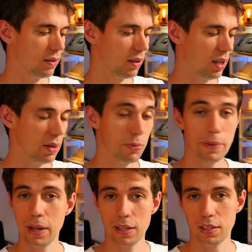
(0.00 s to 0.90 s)
he
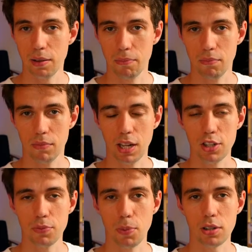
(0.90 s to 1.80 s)
prepares some
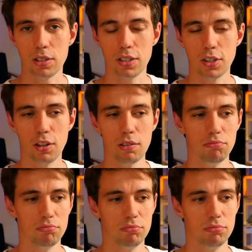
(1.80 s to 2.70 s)
lunchbox and so on,
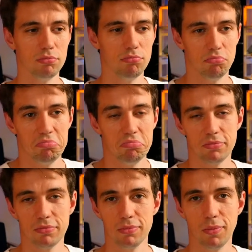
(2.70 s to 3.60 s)

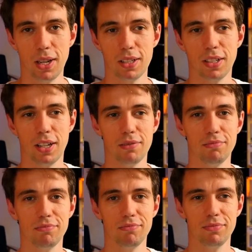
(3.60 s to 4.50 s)
and then
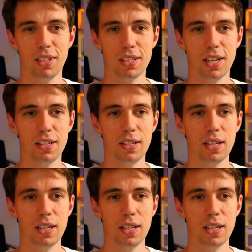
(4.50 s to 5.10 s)
does that.